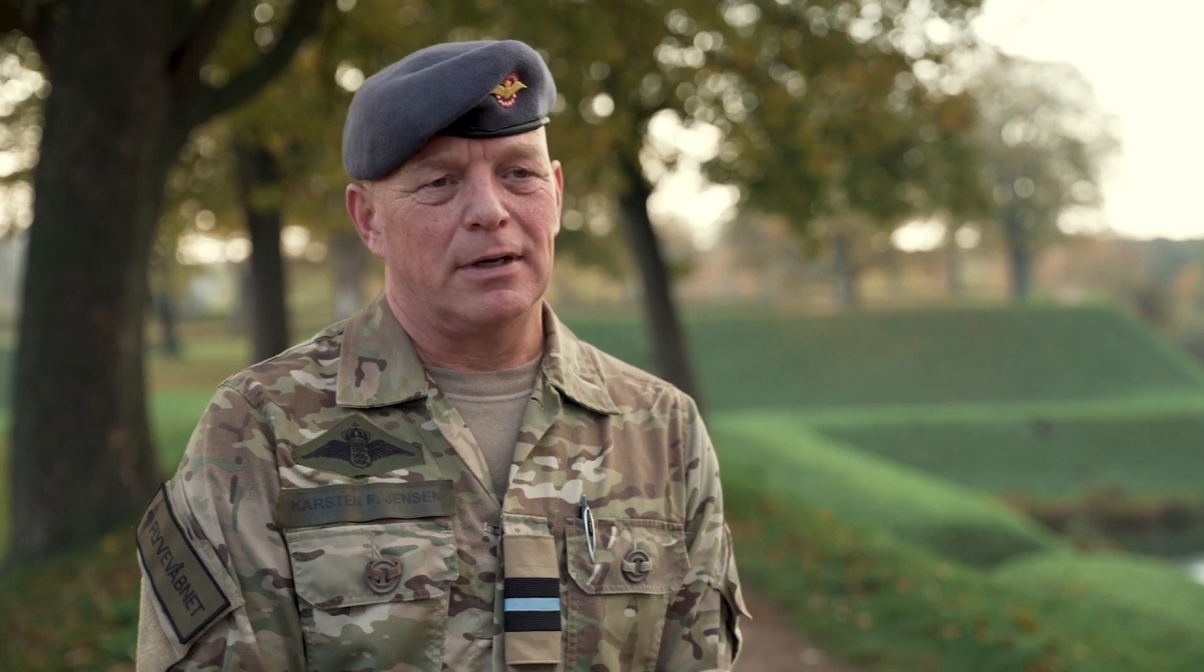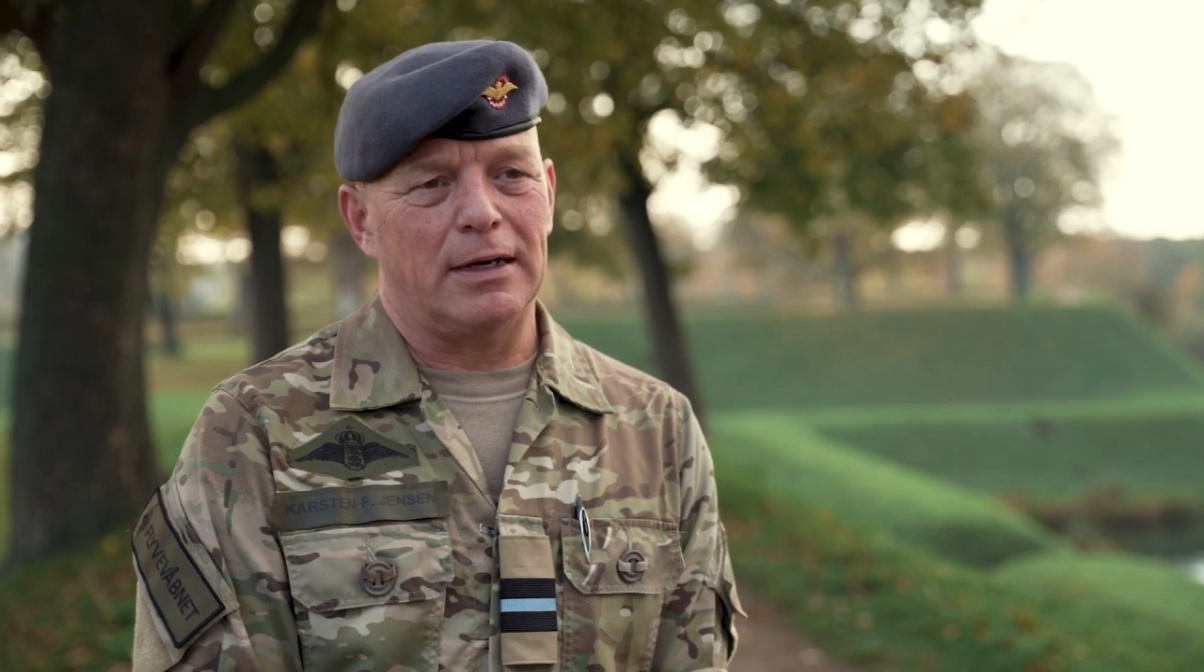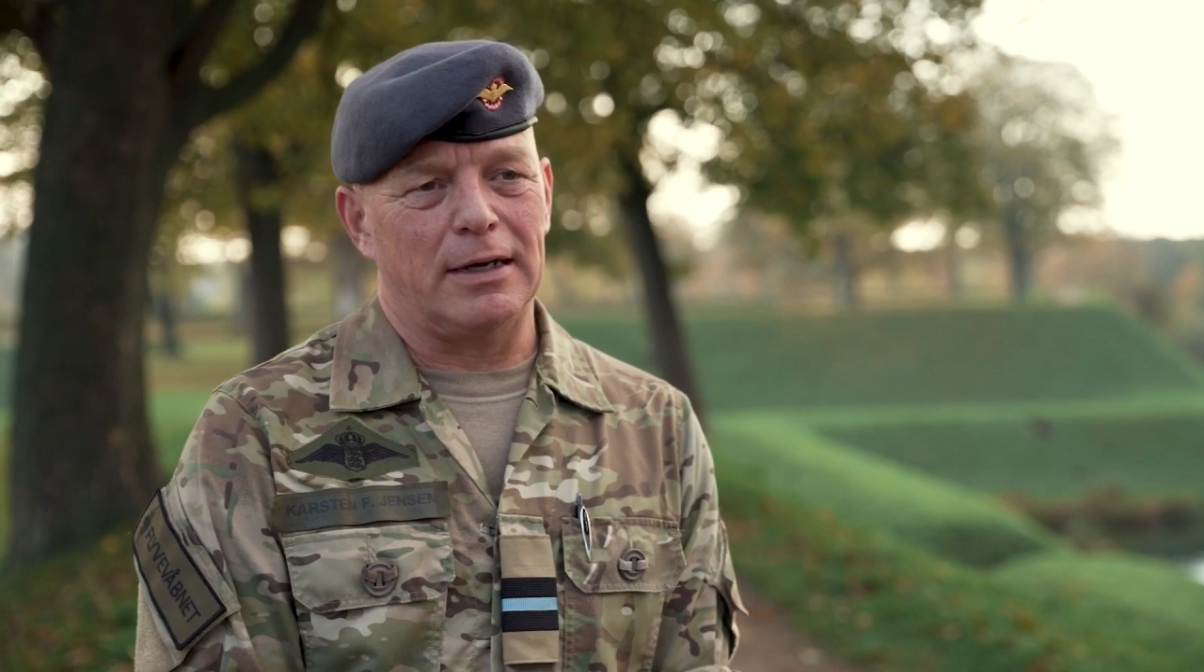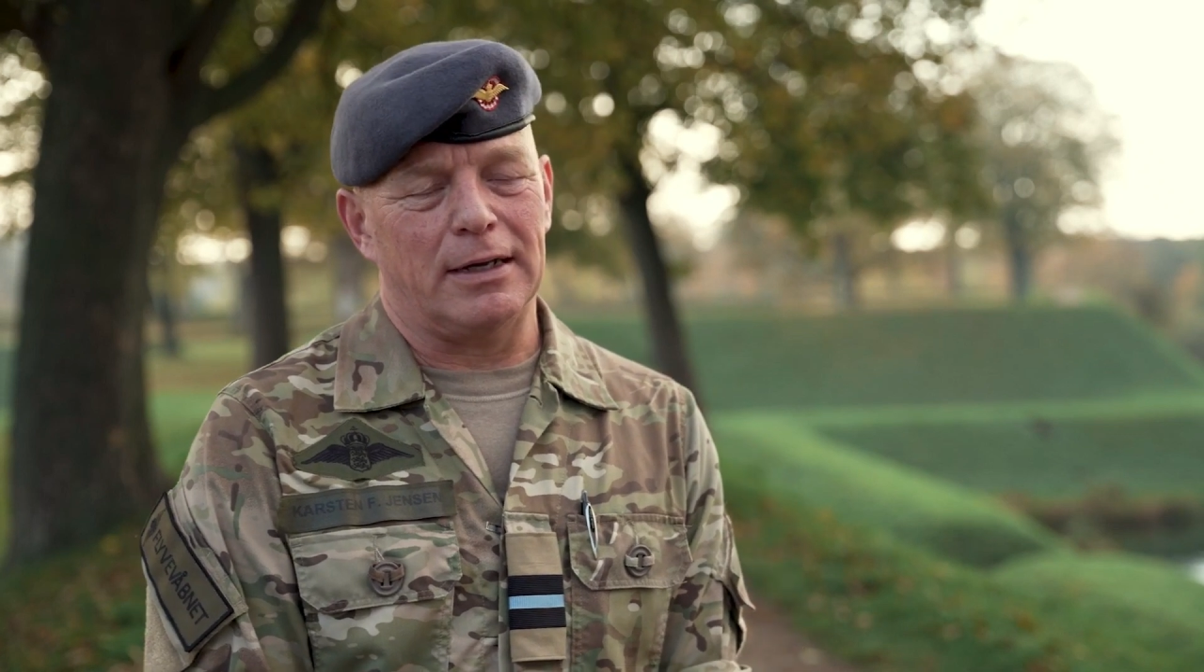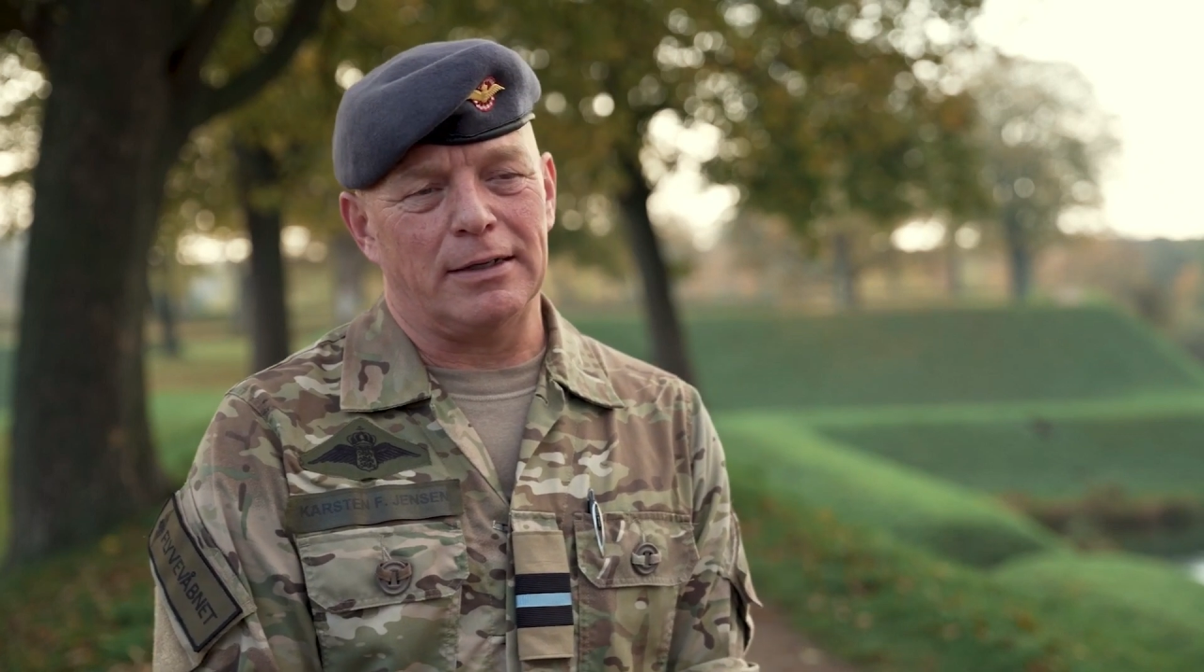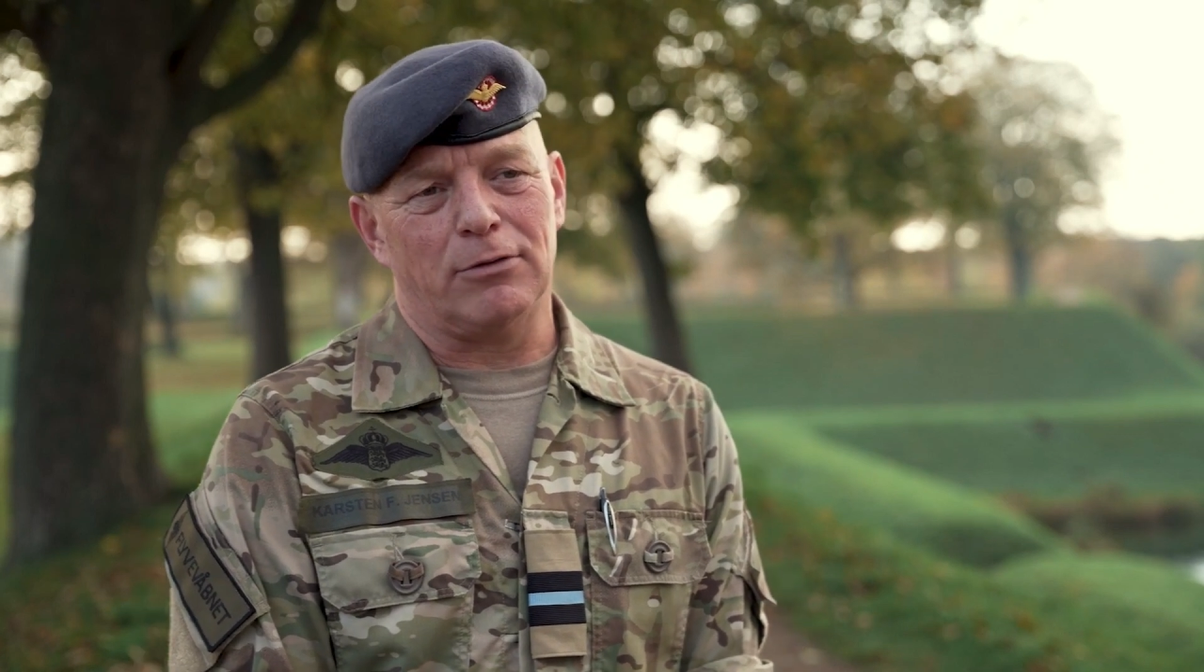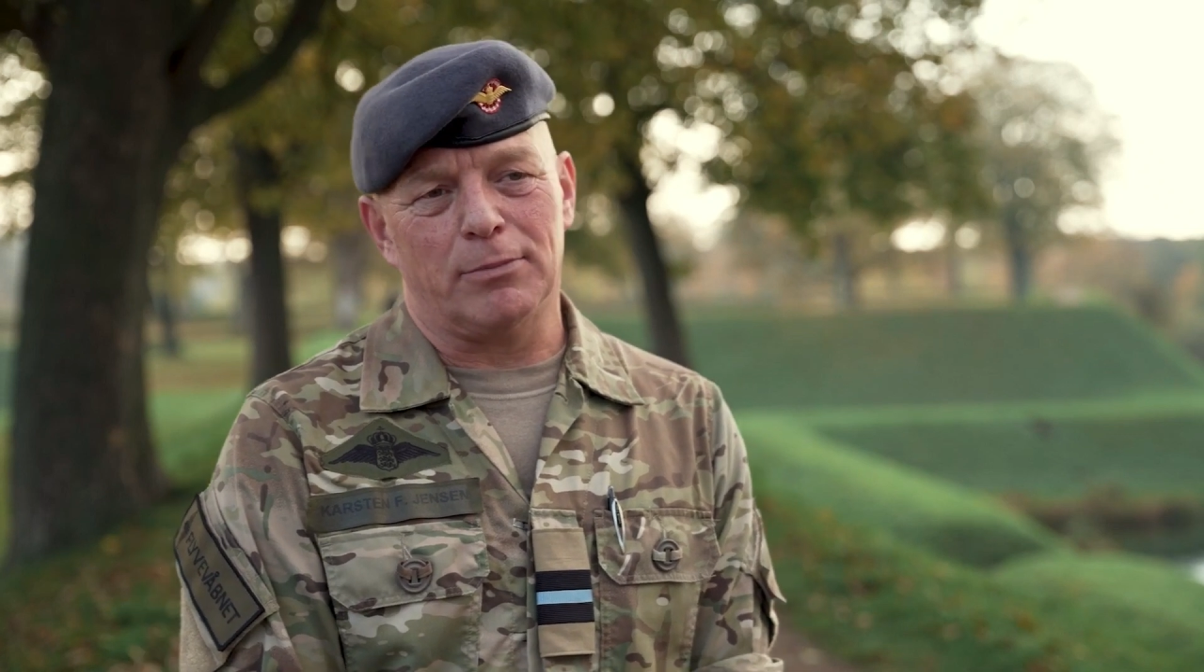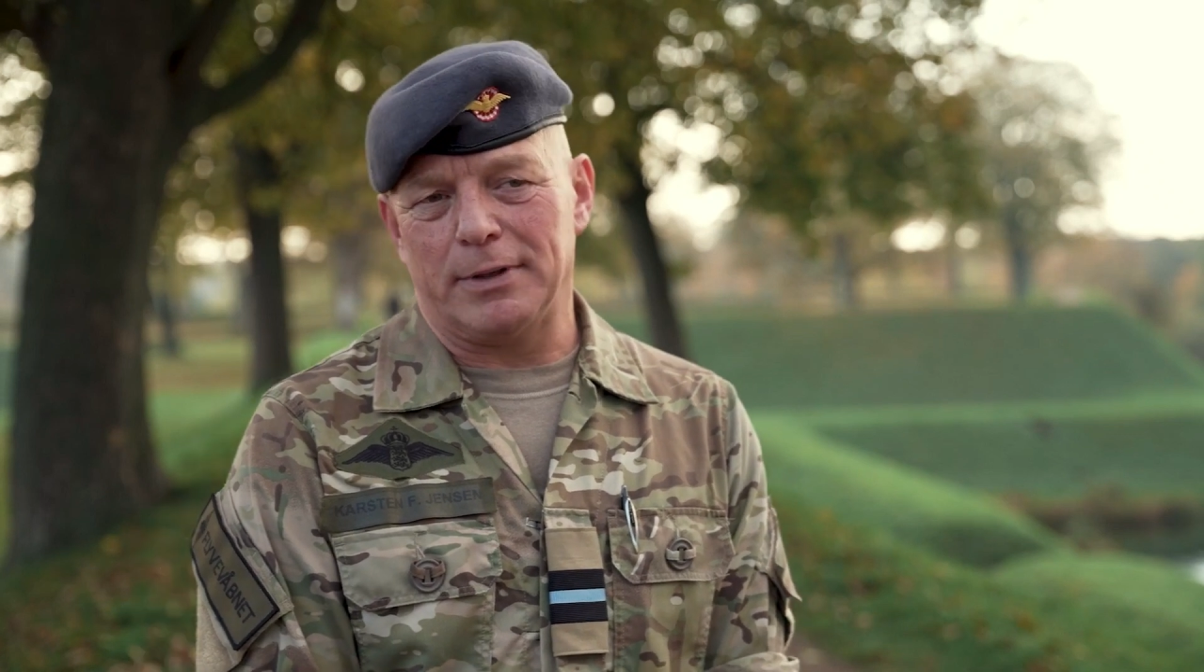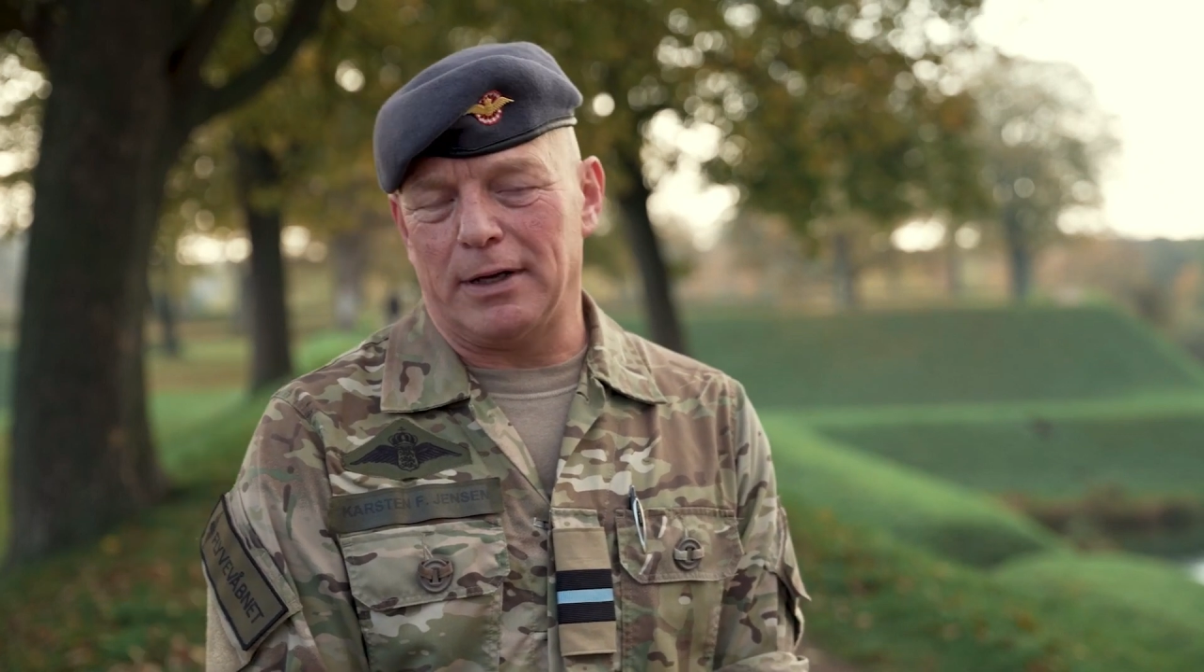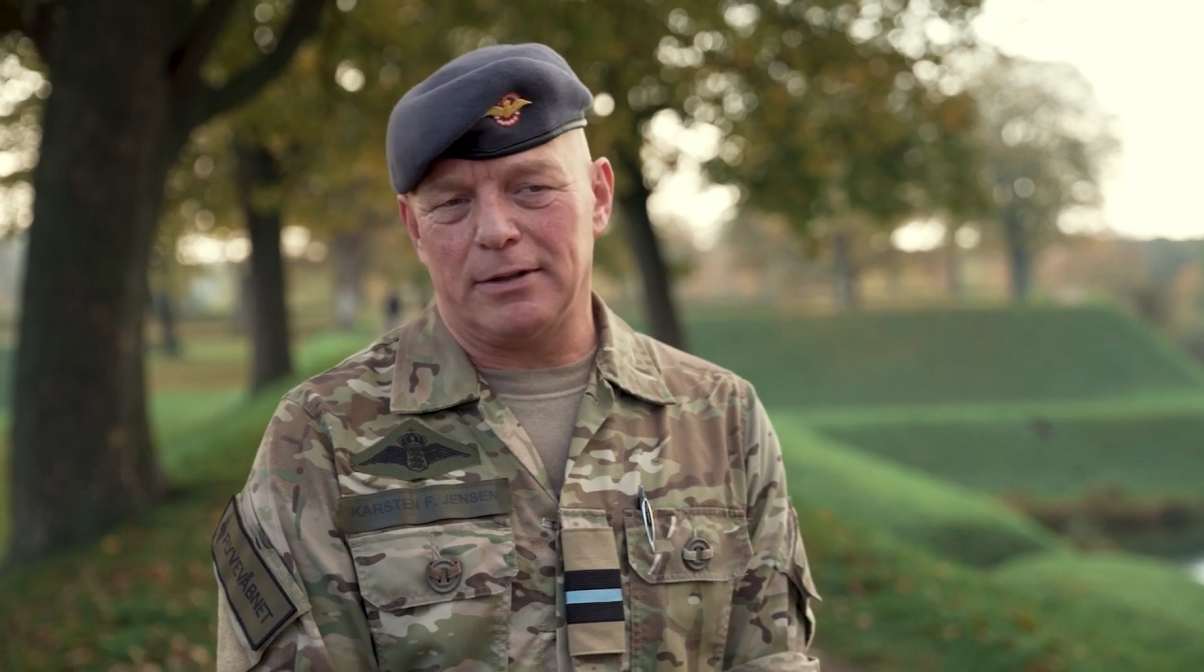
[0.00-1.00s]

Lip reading: and that will be